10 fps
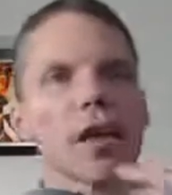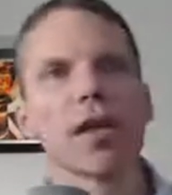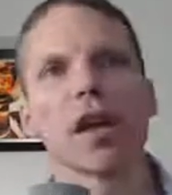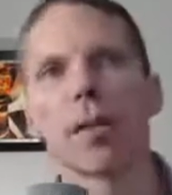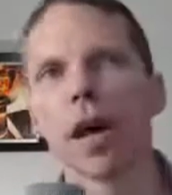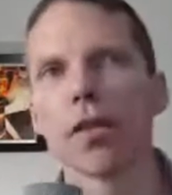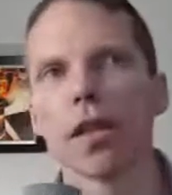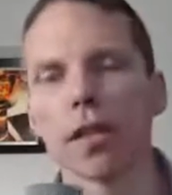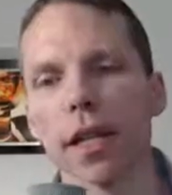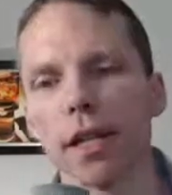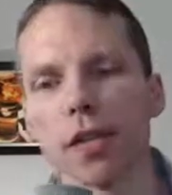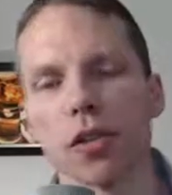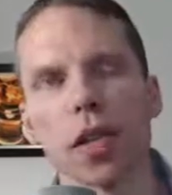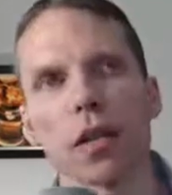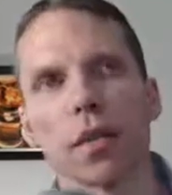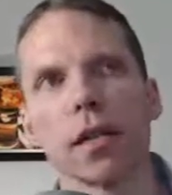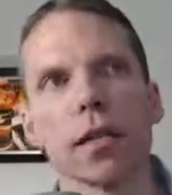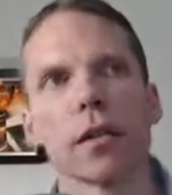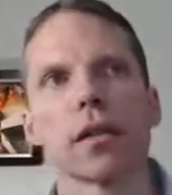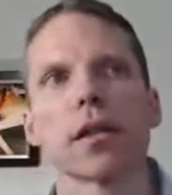think about this, ladies and gentlemen.
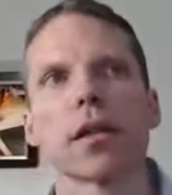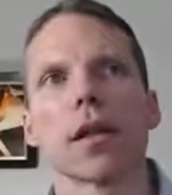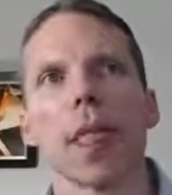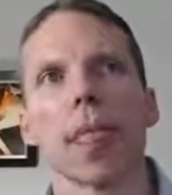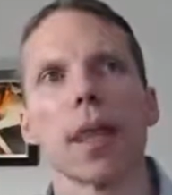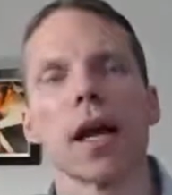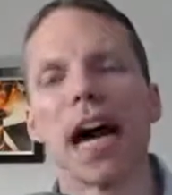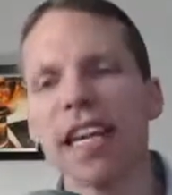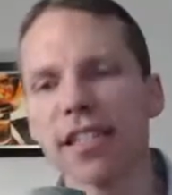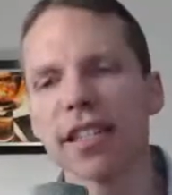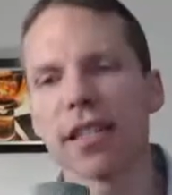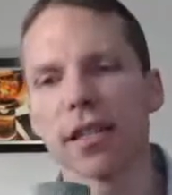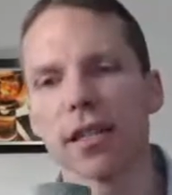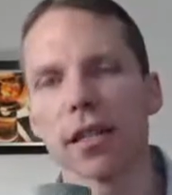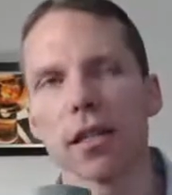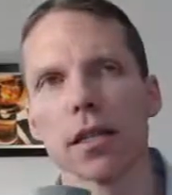ISIS,